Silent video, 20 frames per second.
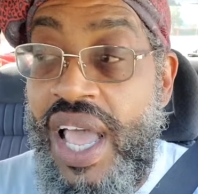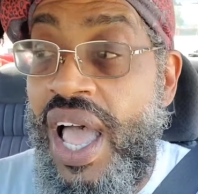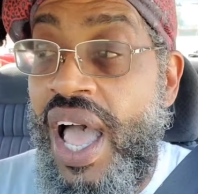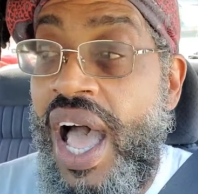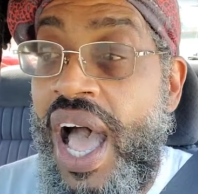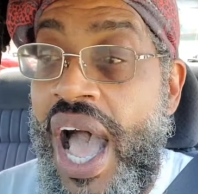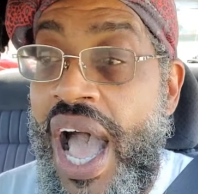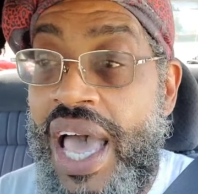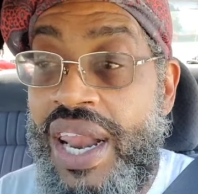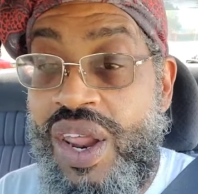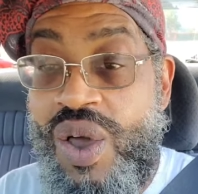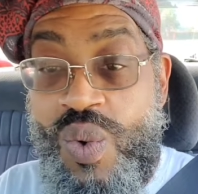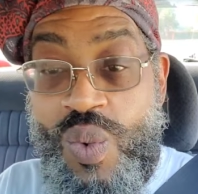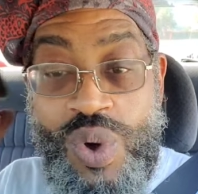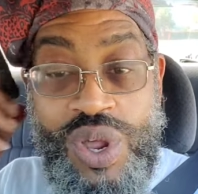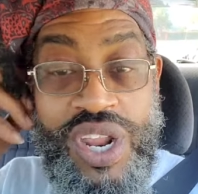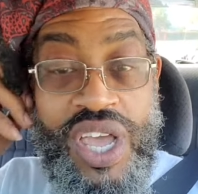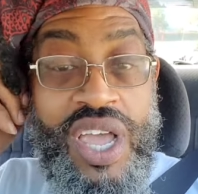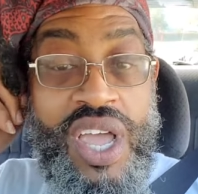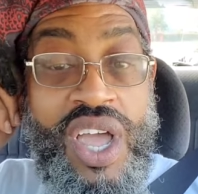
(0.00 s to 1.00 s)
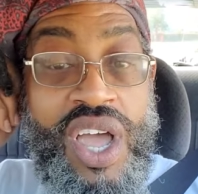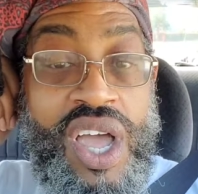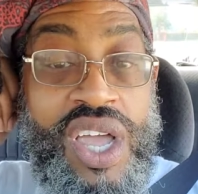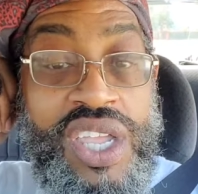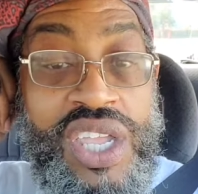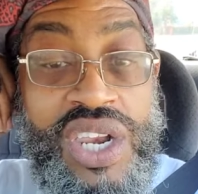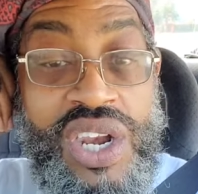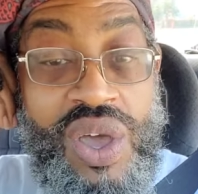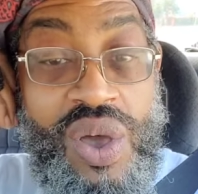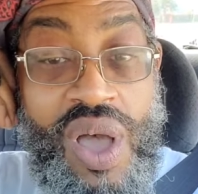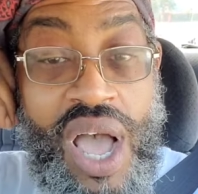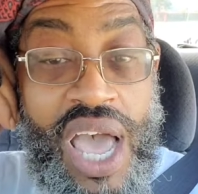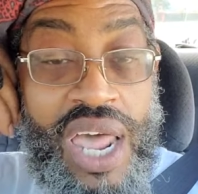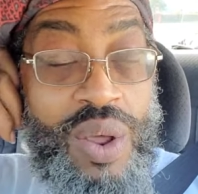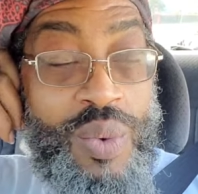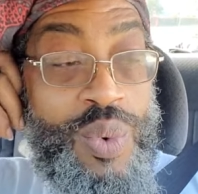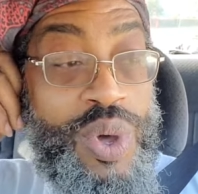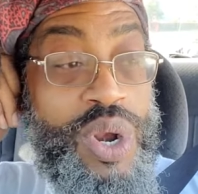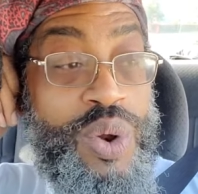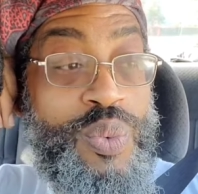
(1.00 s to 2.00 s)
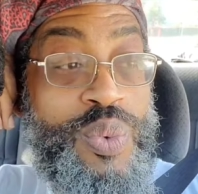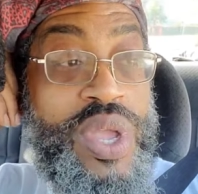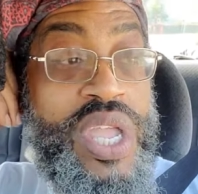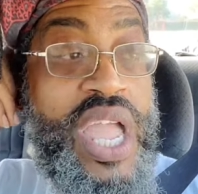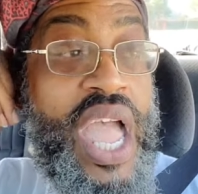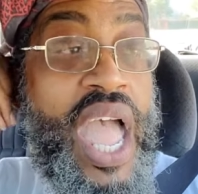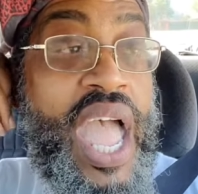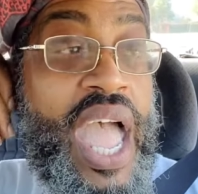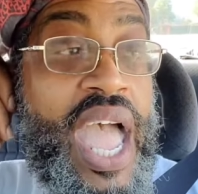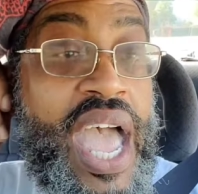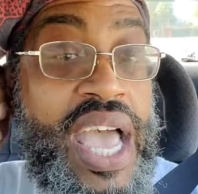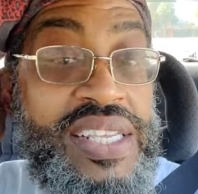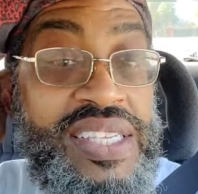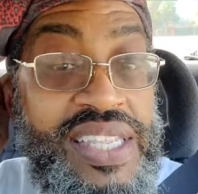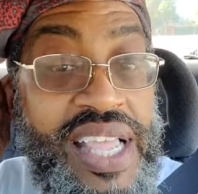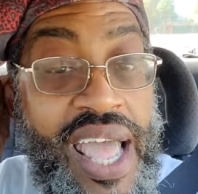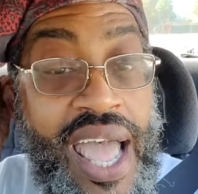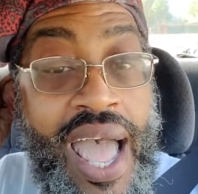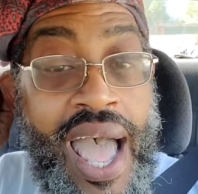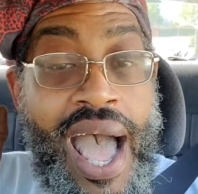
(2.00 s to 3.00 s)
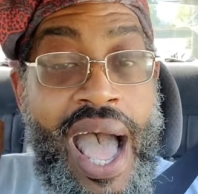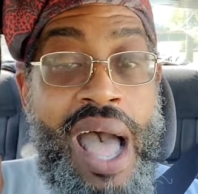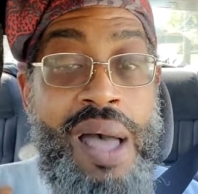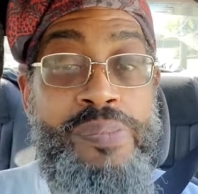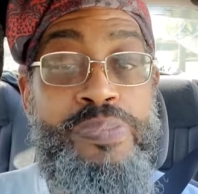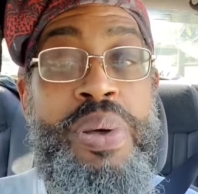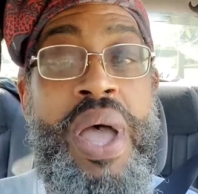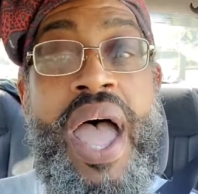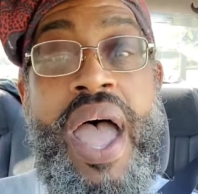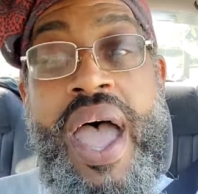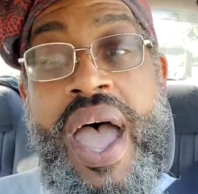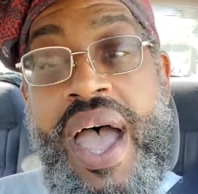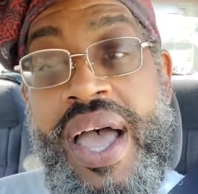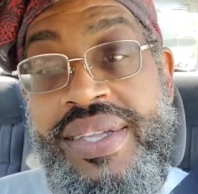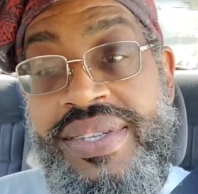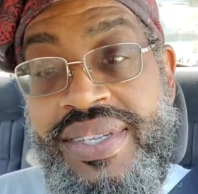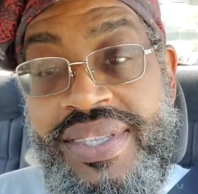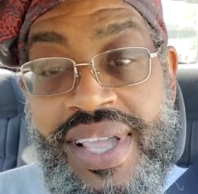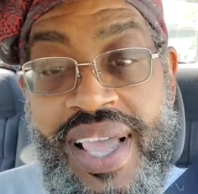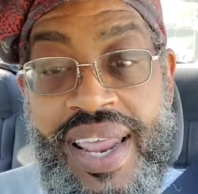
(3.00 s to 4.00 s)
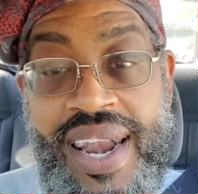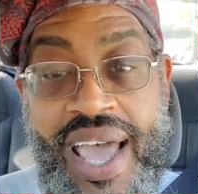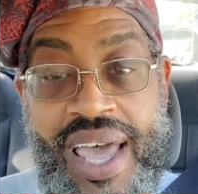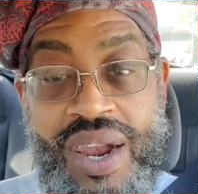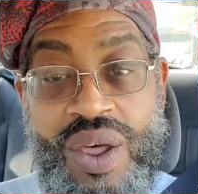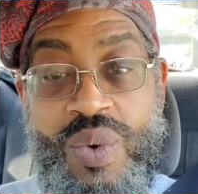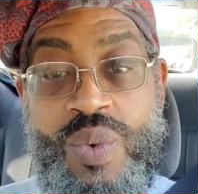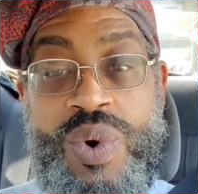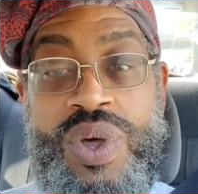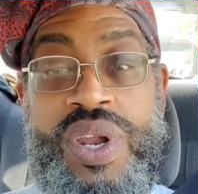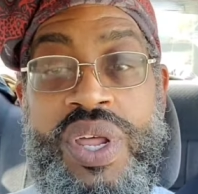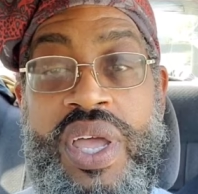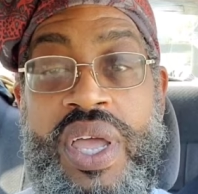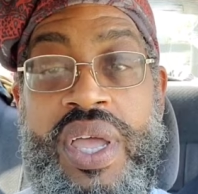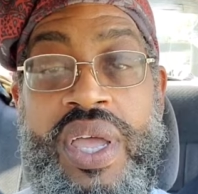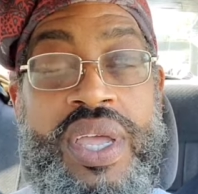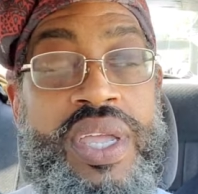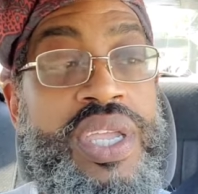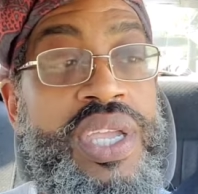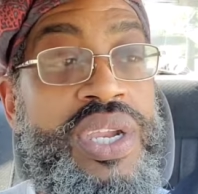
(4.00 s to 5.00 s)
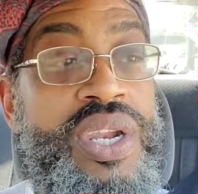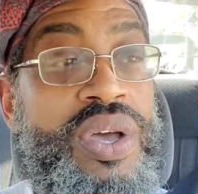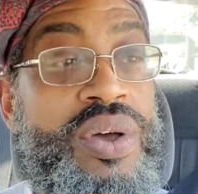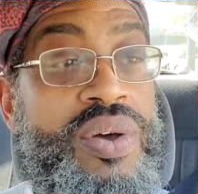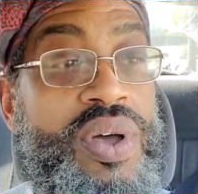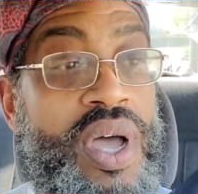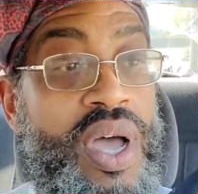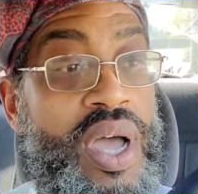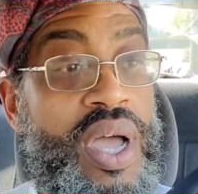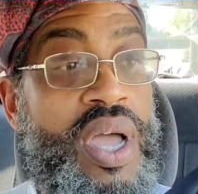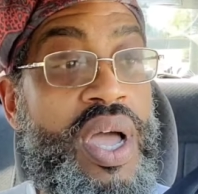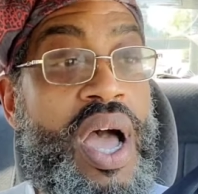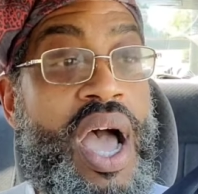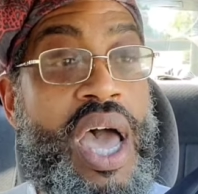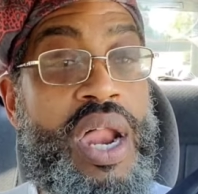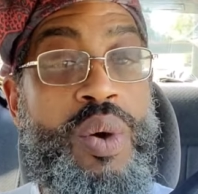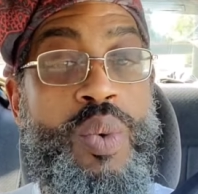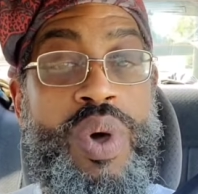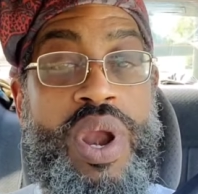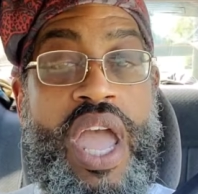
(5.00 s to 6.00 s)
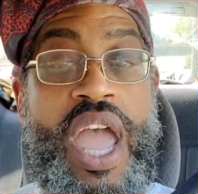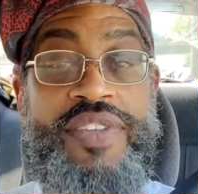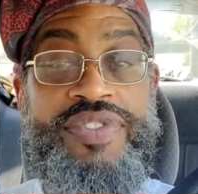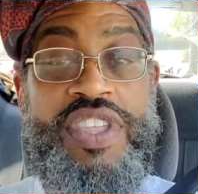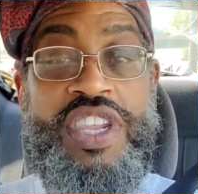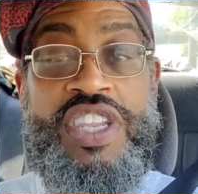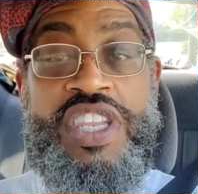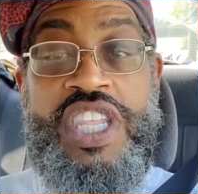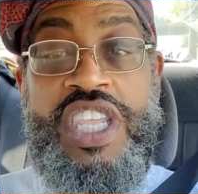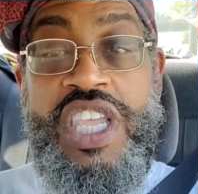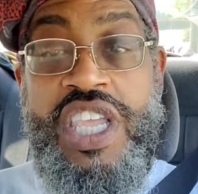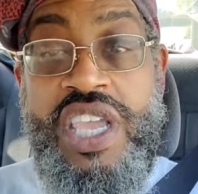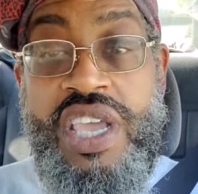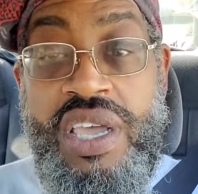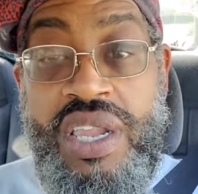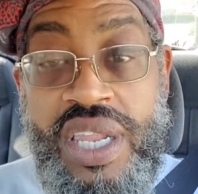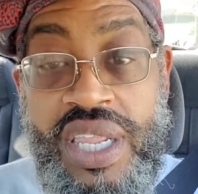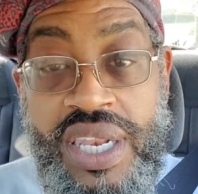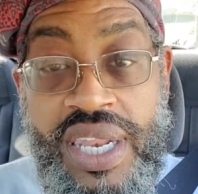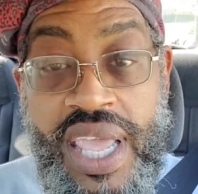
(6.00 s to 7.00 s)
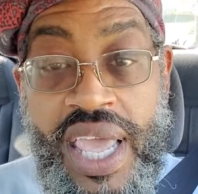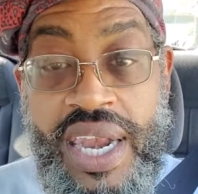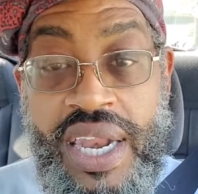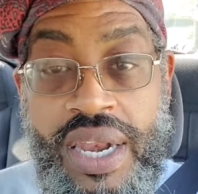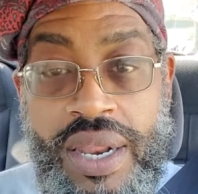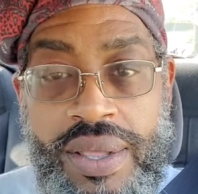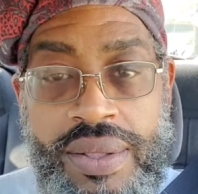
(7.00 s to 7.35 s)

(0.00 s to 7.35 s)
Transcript: I don't want to, you know, I don't want to rehash that. I'm past that. I don't want to, you know, I don't want to have to deal in that.